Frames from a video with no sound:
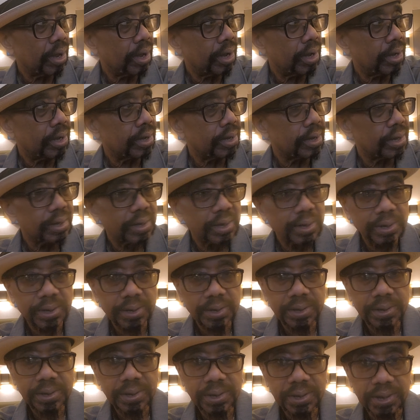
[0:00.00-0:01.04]
uh,
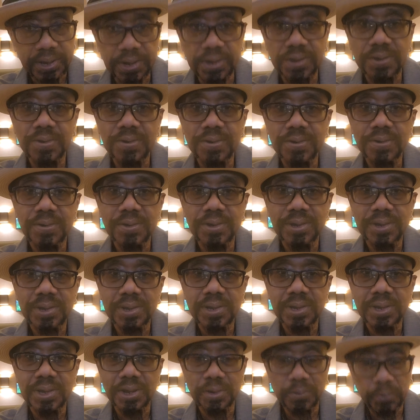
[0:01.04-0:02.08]
here
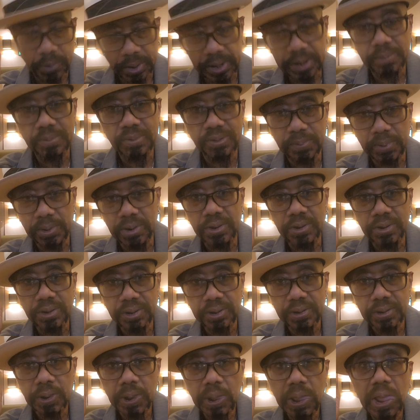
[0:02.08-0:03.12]
in Williamsburg,